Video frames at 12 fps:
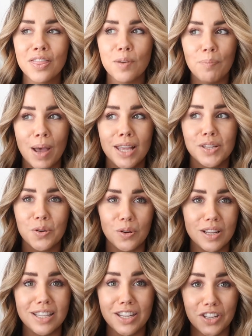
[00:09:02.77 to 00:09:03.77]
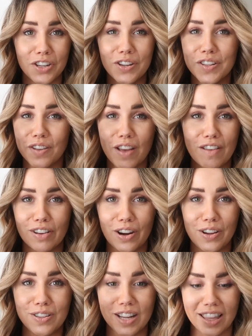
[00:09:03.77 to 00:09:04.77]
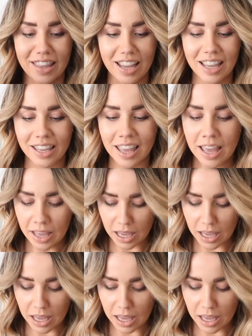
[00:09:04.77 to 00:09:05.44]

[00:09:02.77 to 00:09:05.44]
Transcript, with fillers: the best quality shoes I've ever owned I think.